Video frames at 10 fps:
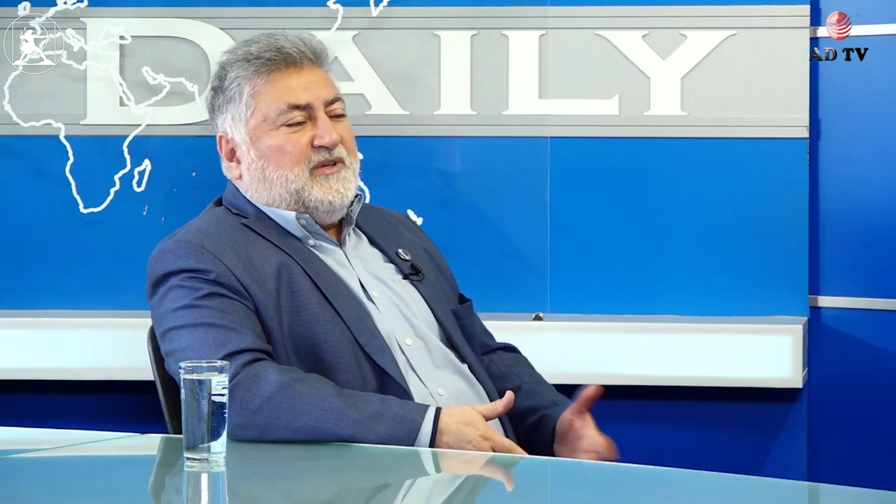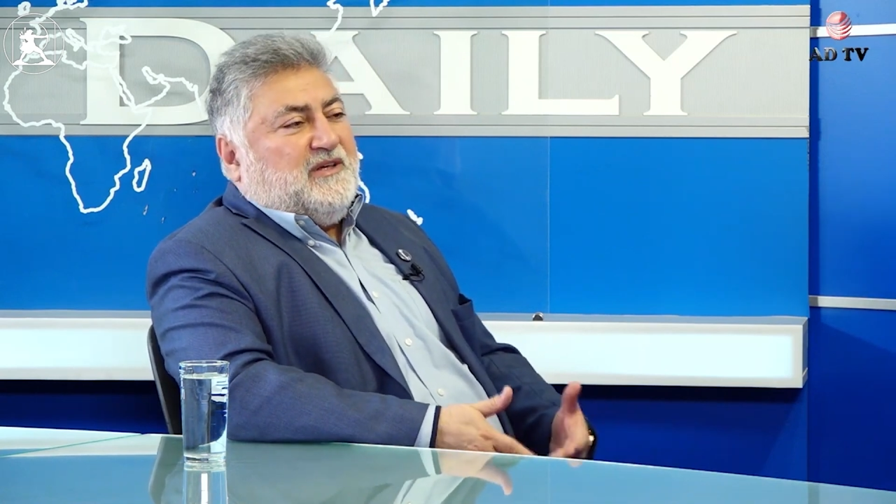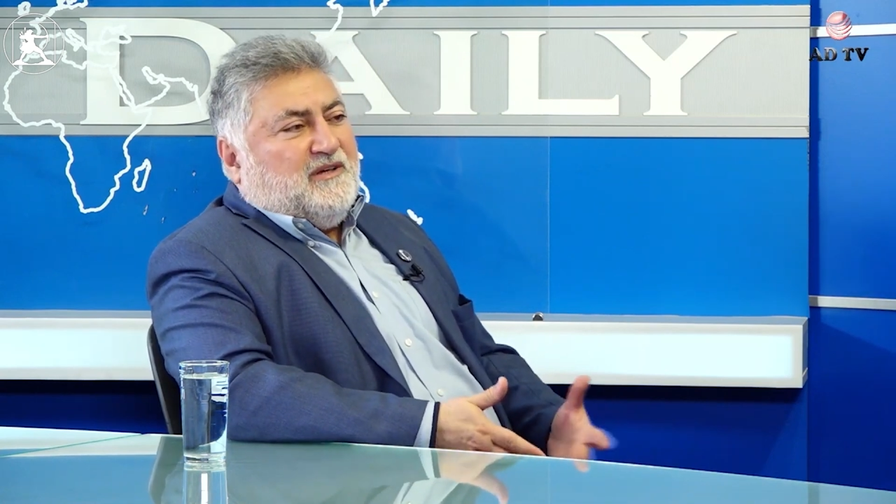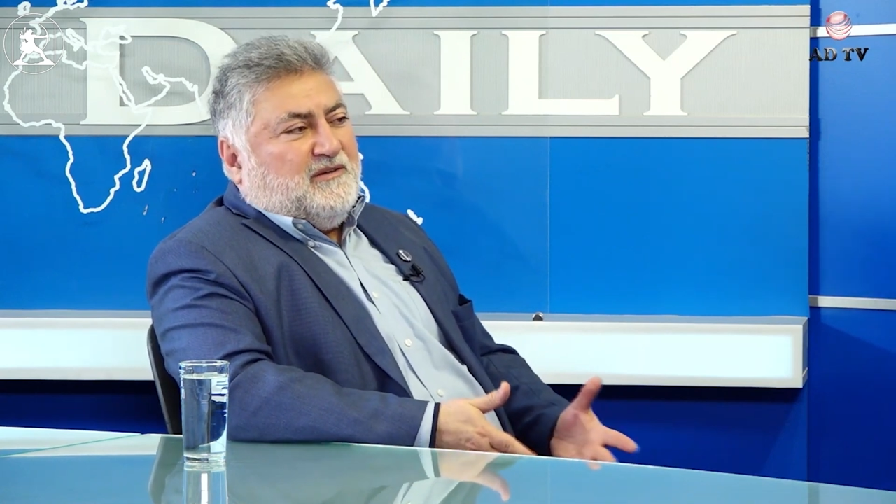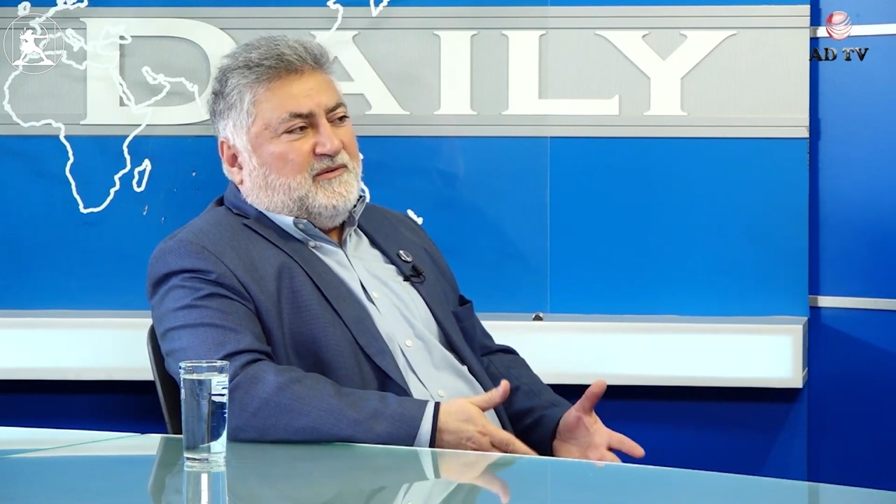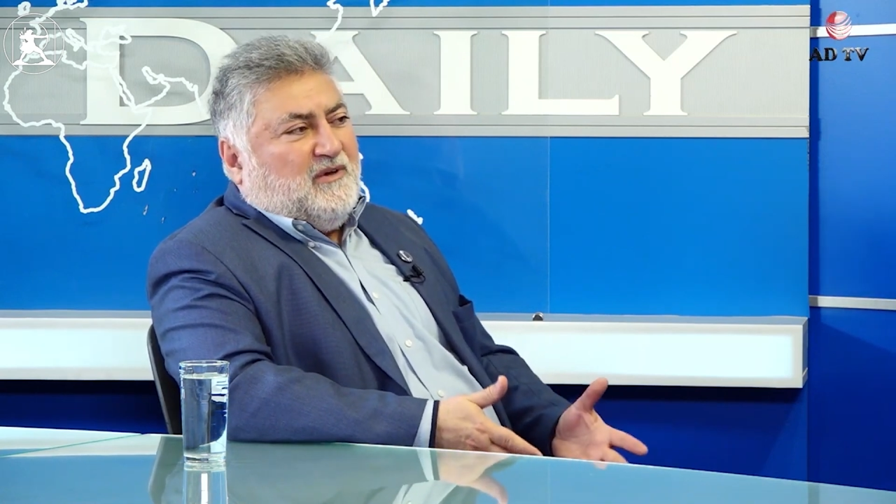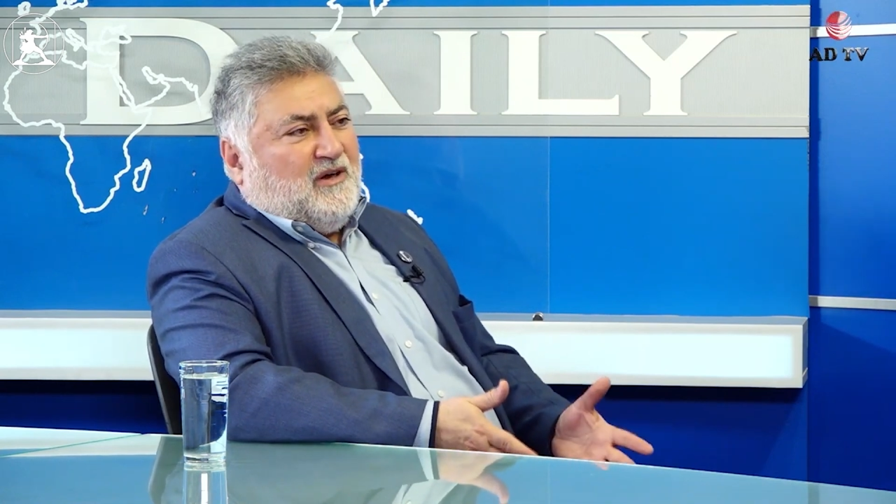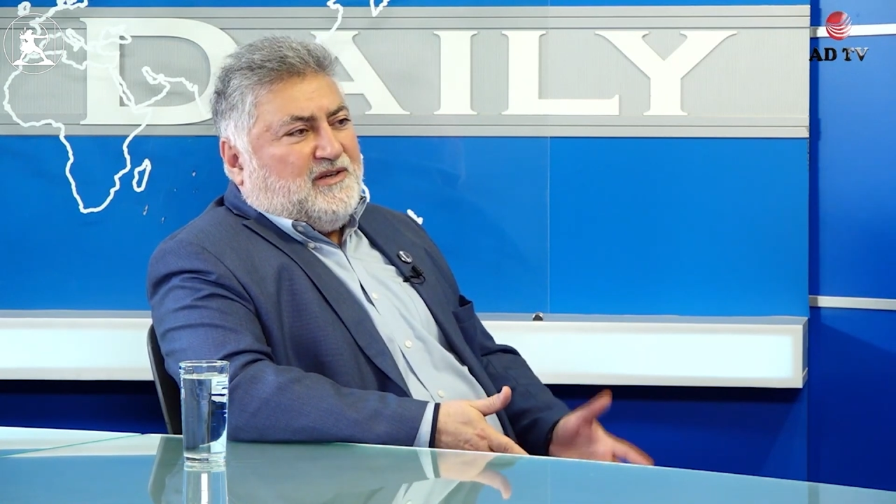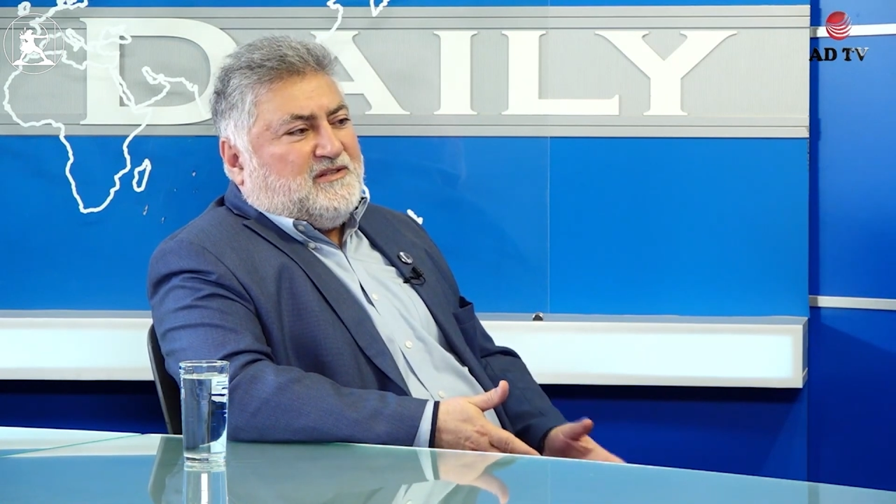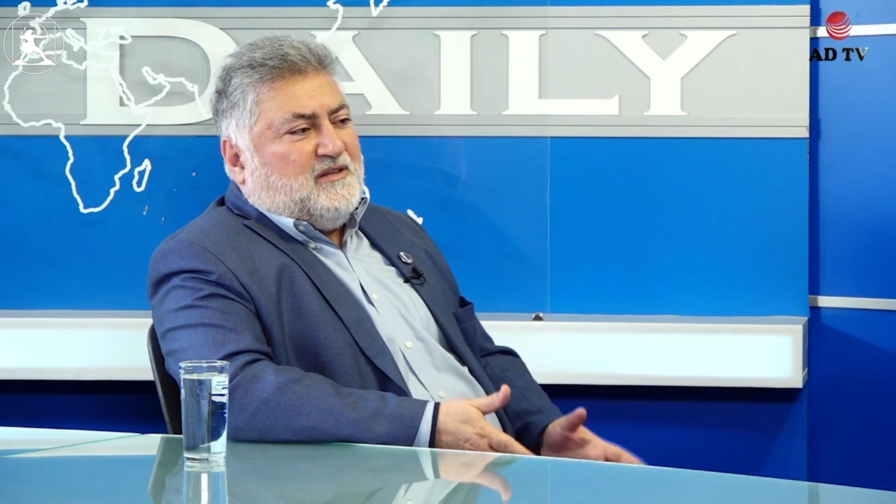of a district of
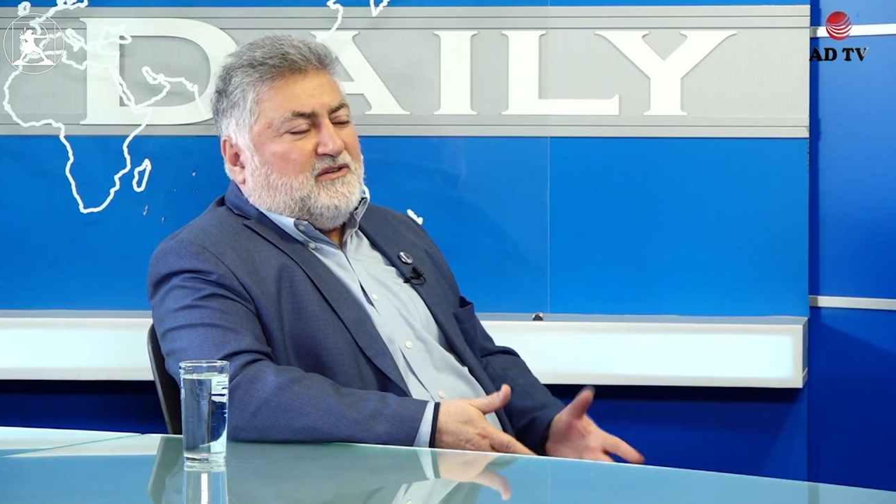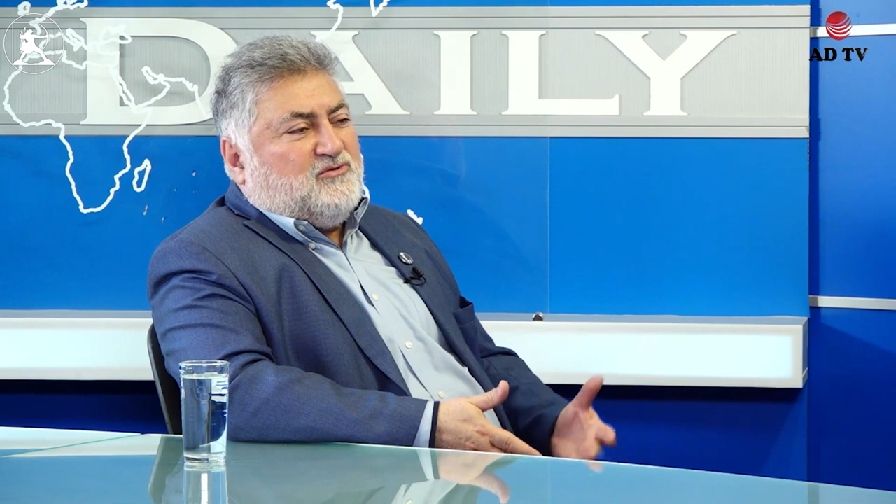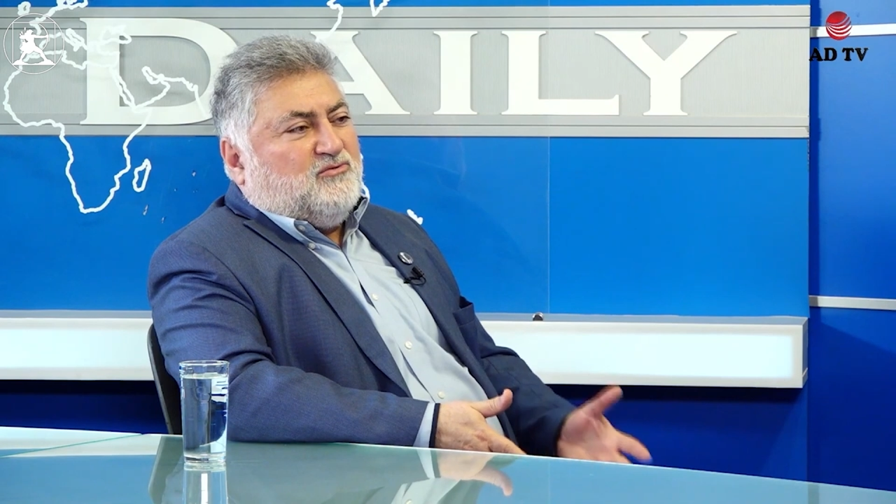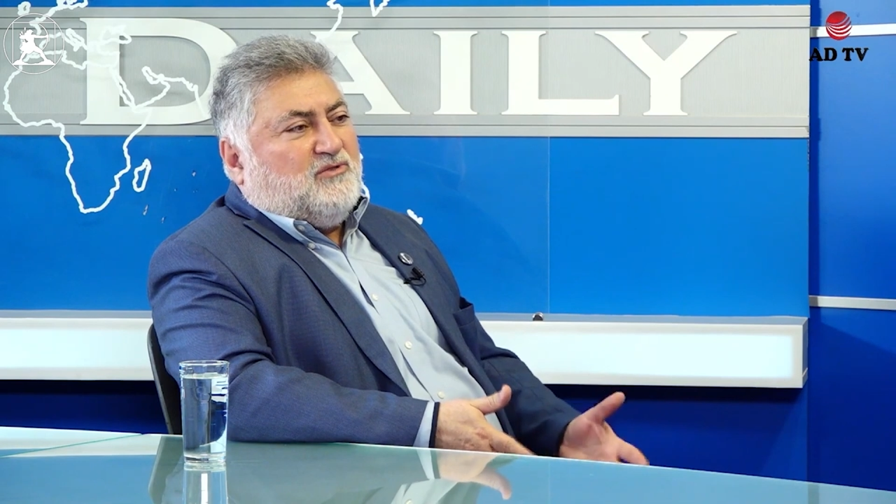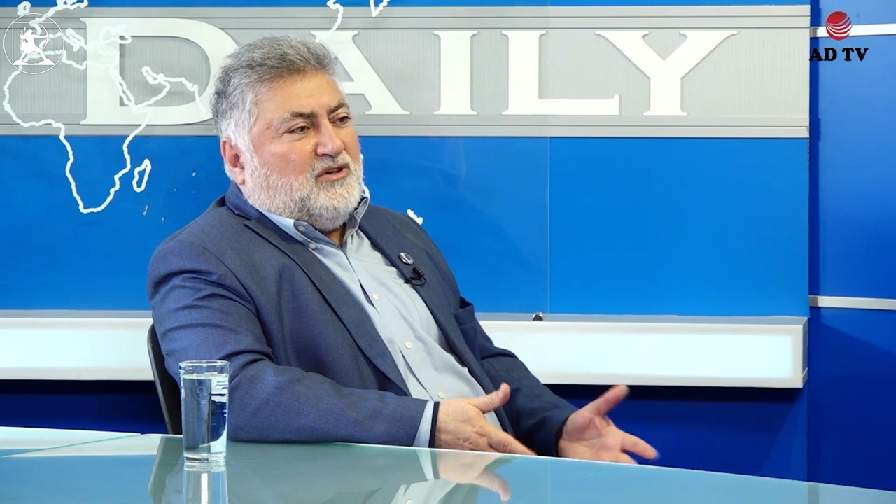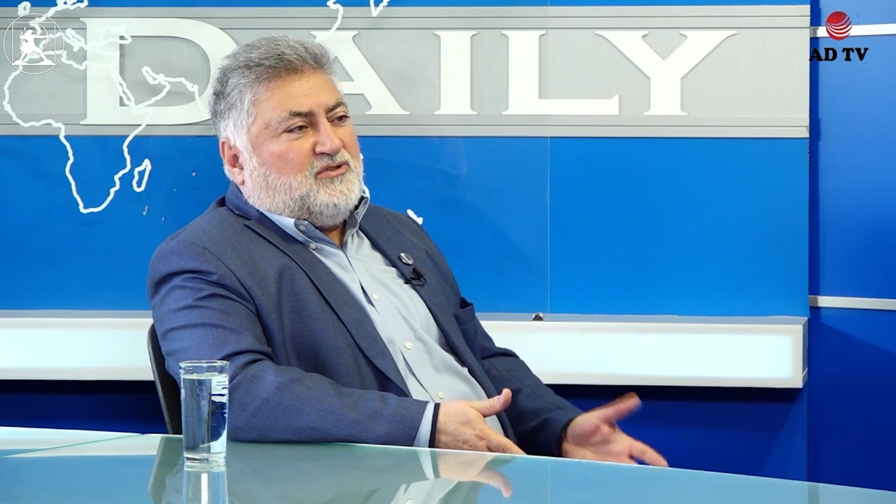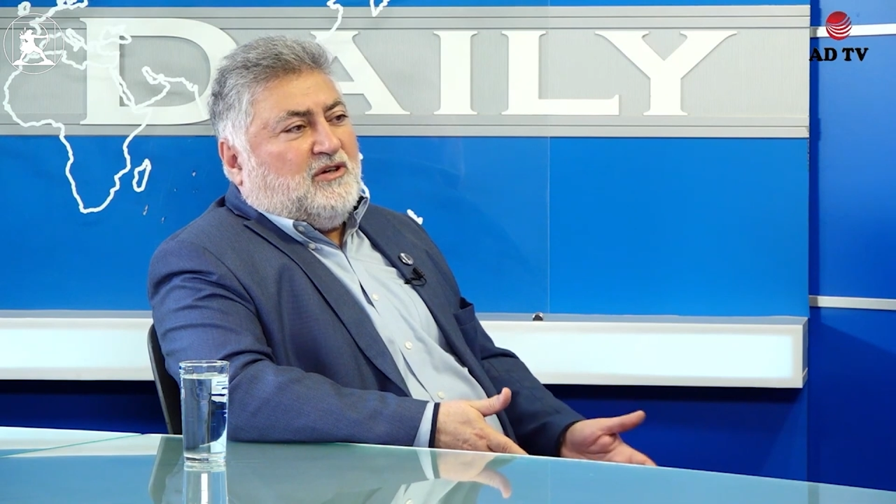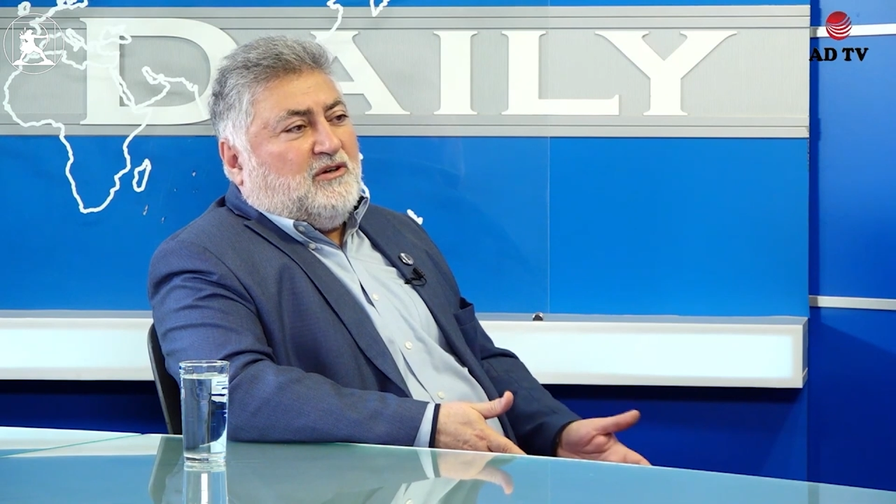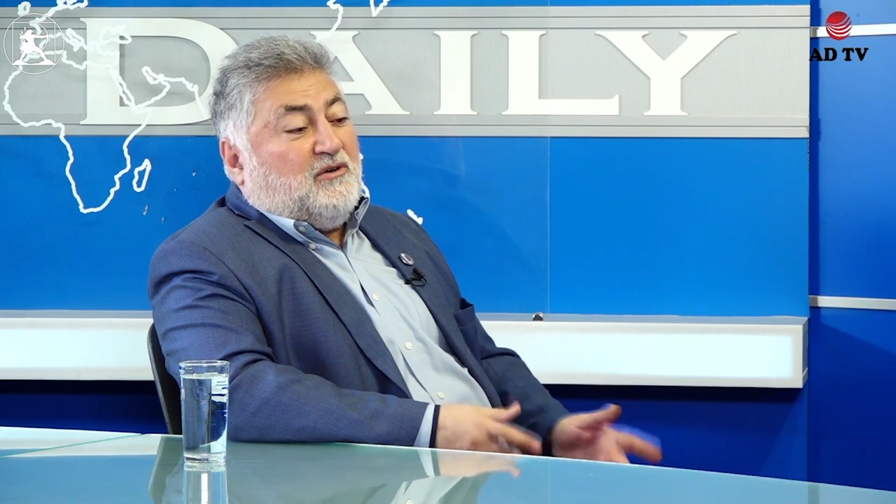a city in India.